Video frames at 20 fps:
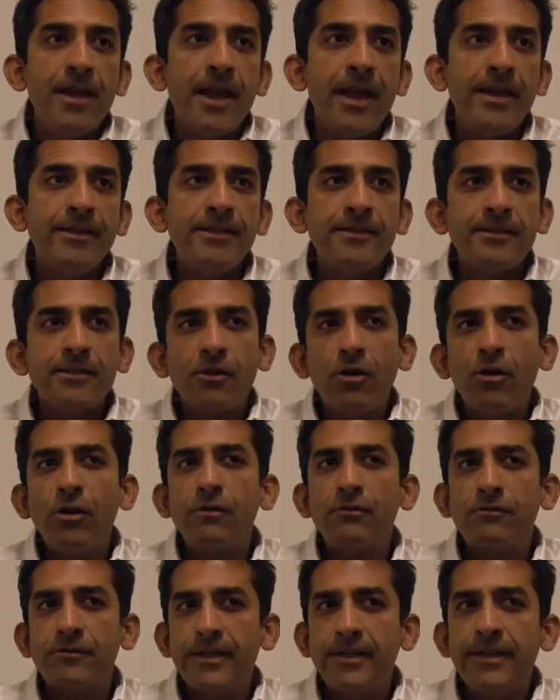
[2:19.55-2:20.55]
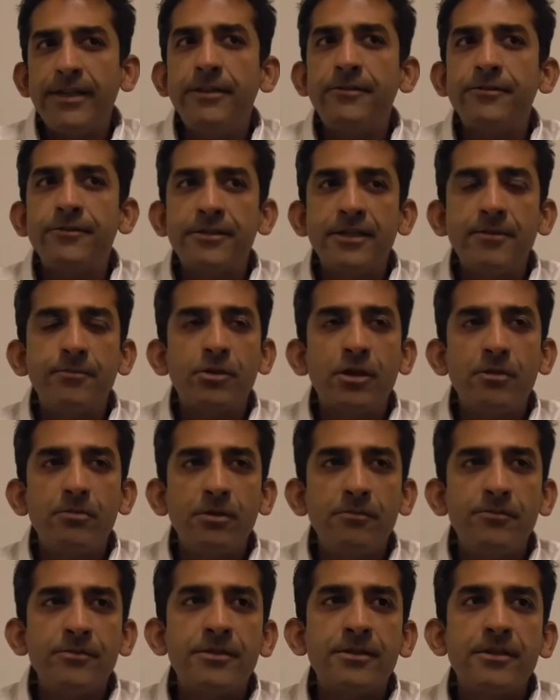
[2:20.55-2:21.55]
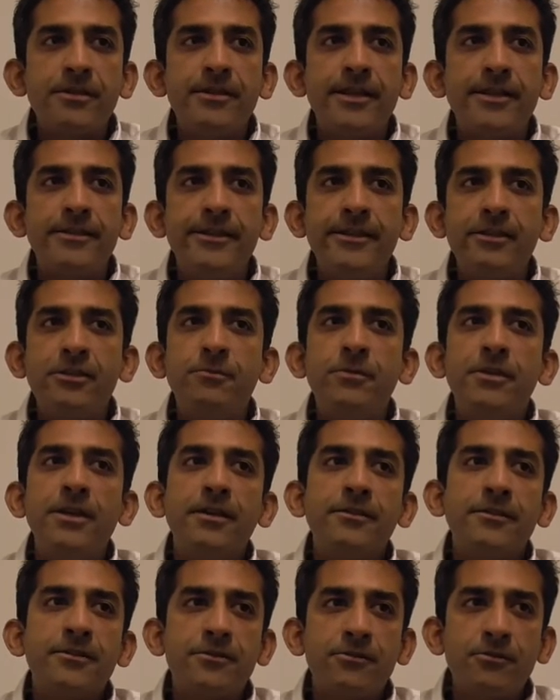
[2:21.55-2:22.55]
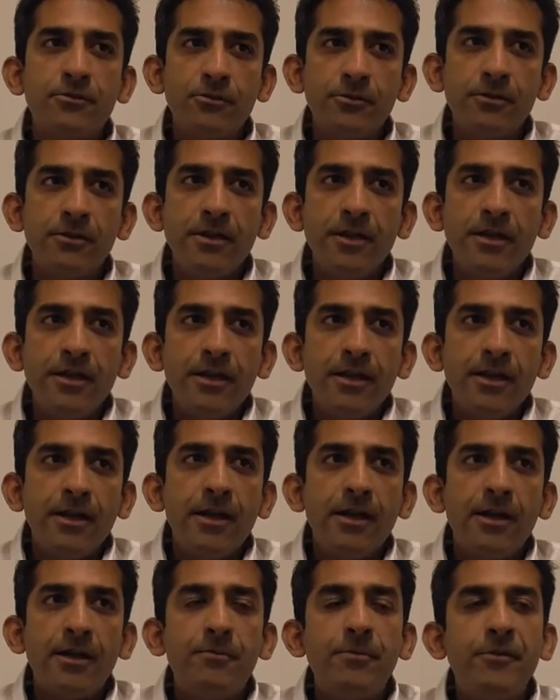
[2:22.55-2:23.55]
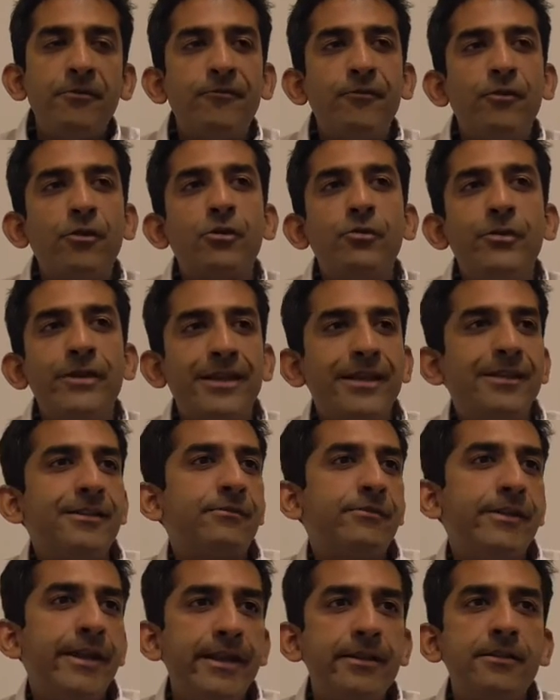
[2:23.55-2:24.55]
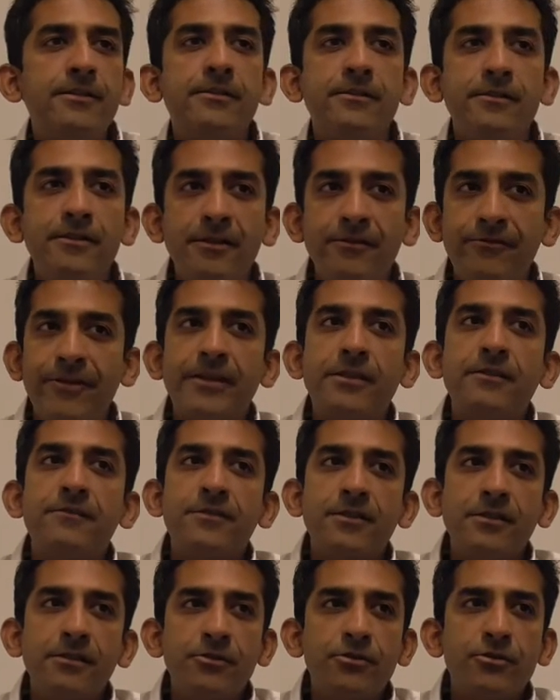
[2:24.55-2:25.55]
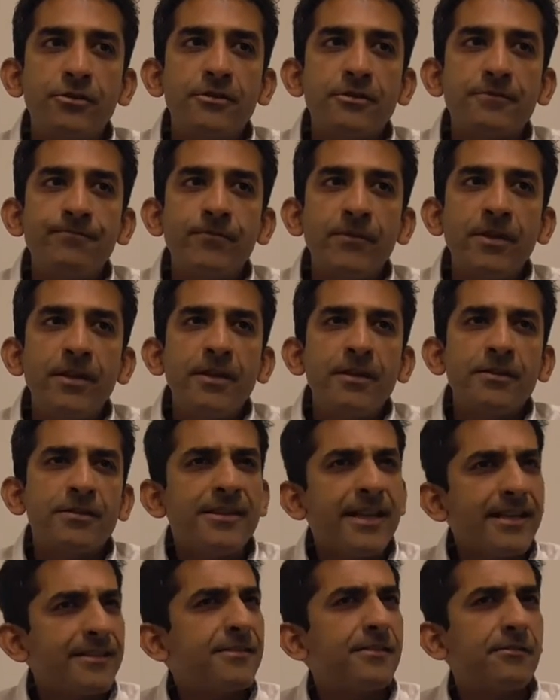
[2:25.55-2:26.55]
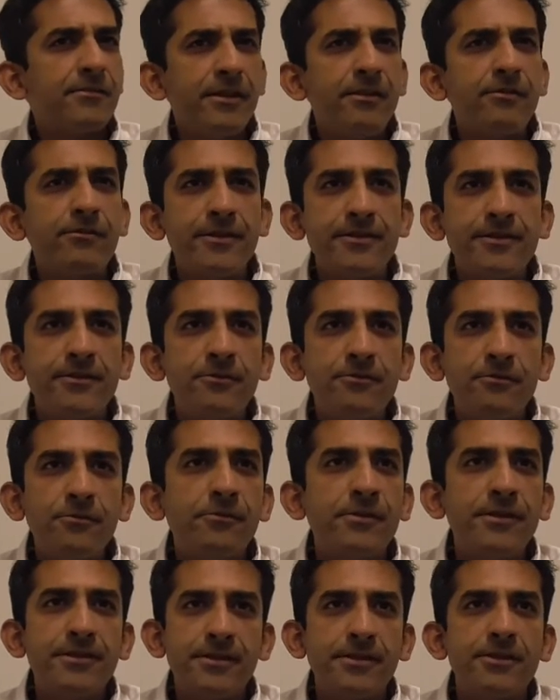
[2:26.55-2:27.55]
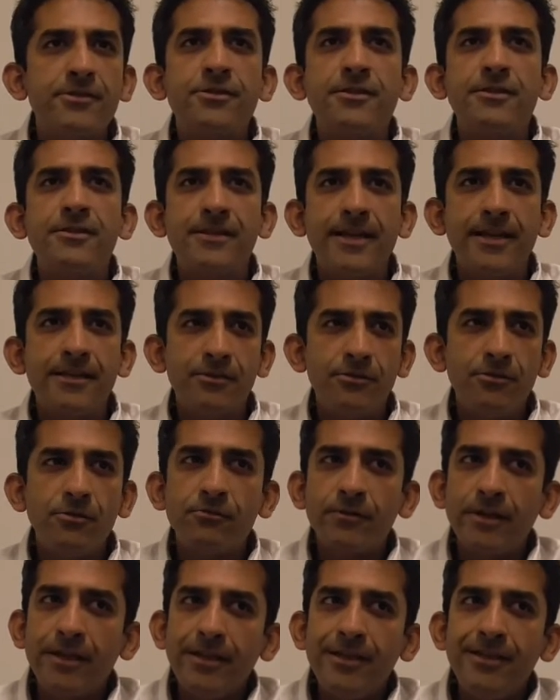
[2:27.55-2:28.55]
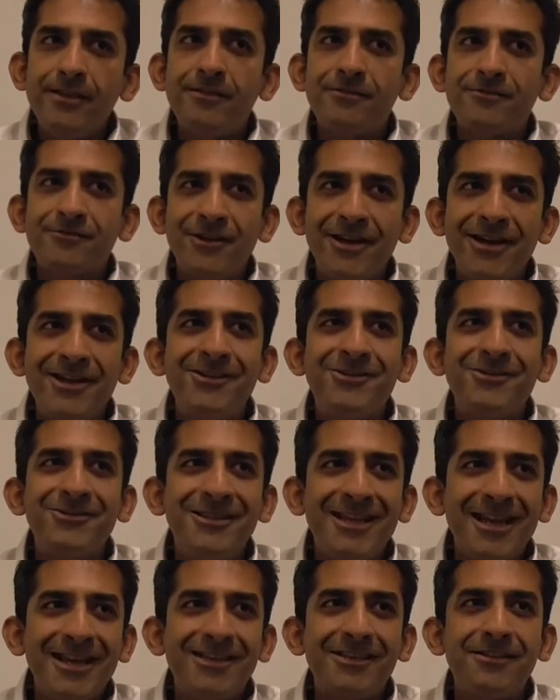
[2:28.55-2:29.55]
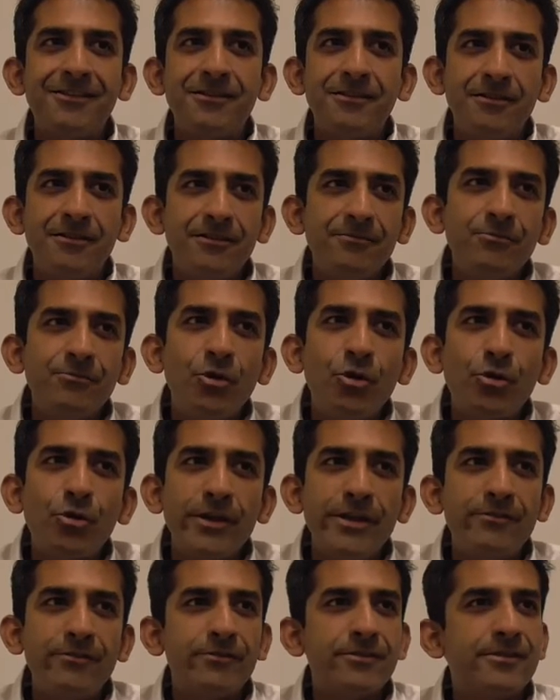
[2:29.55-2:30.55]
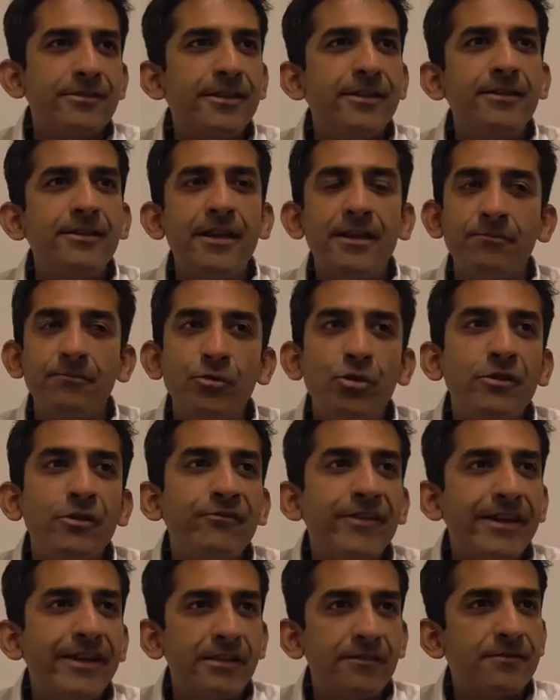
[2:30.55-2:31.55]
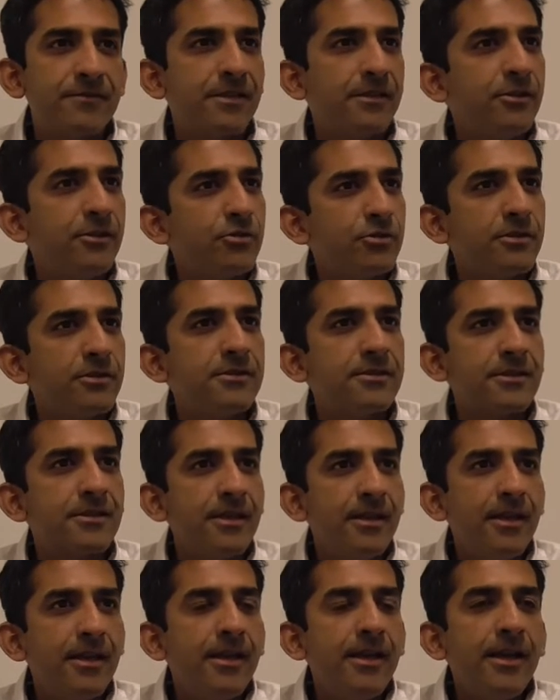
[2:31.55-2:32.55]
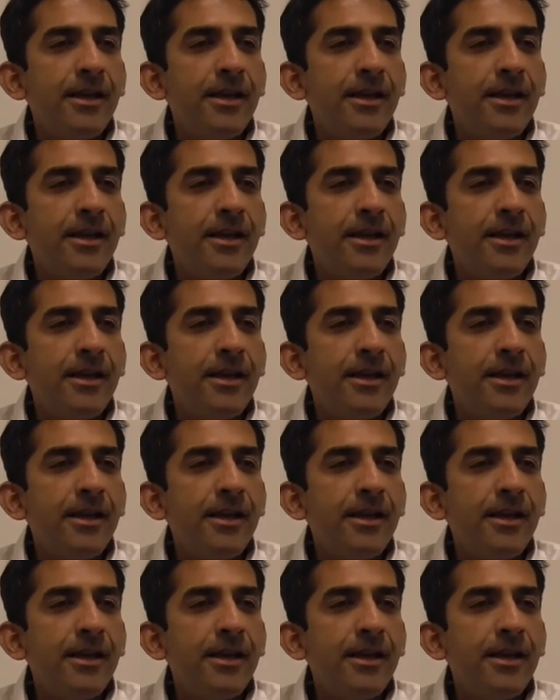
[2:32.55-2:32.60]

And these are all really interesting problems that need to be understood before we can create effective solutions. So that's the real reason to do research, is that you're really trying to get more interesting and more effective solutions.